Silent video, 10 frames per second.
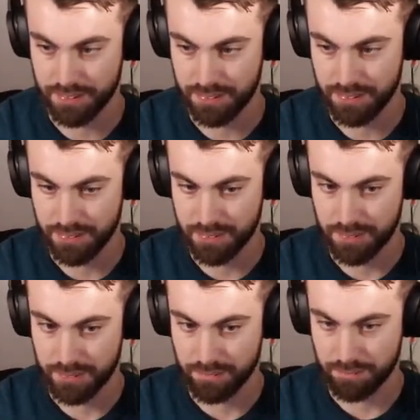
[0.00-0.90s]

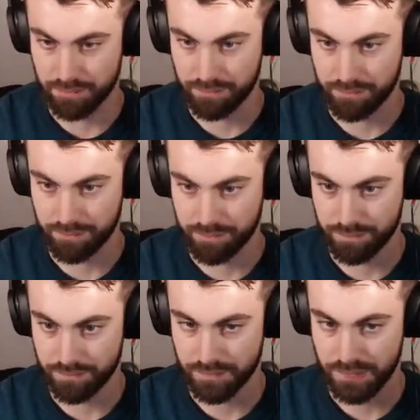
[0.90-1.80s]

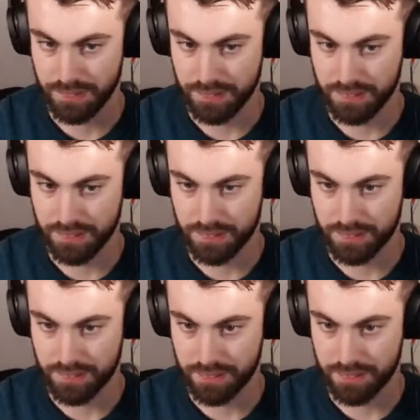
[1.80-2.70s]

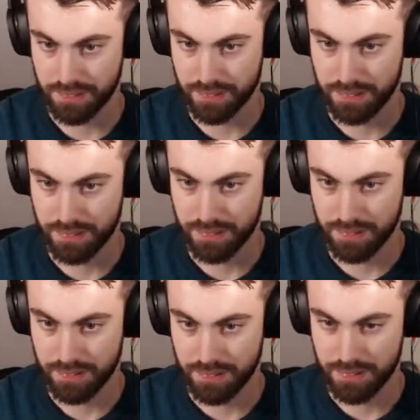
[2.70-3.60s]

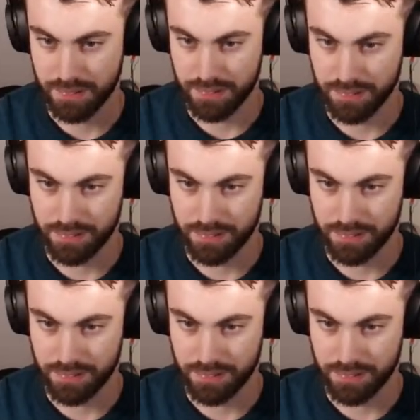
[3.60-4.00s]
Nothing is said.